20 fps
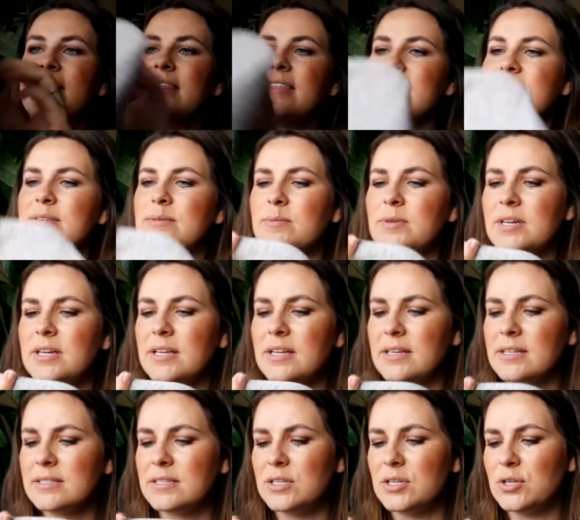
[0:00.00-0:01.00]
This one
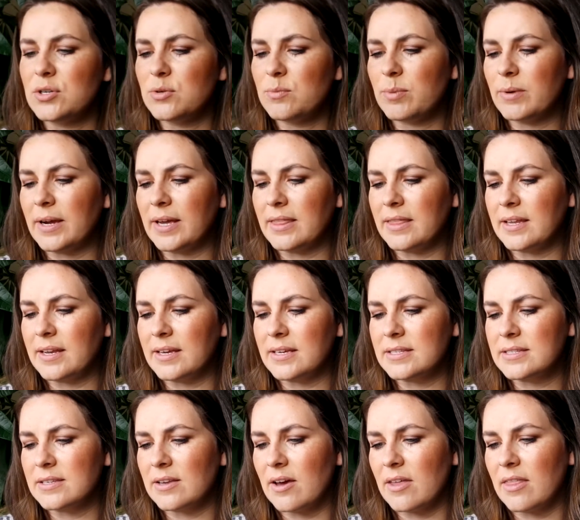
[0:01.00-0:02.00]
is a new brand that I
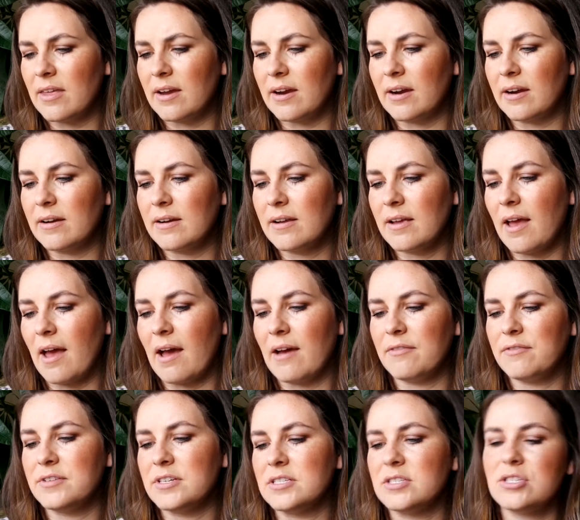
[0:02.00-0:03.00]
saw there,
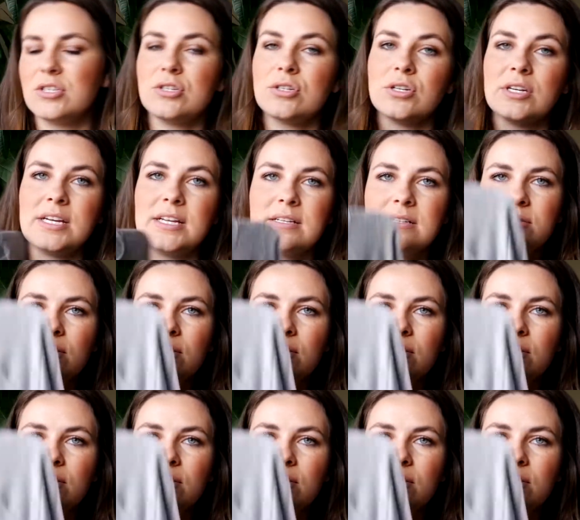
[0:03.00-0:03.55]
Afton Street.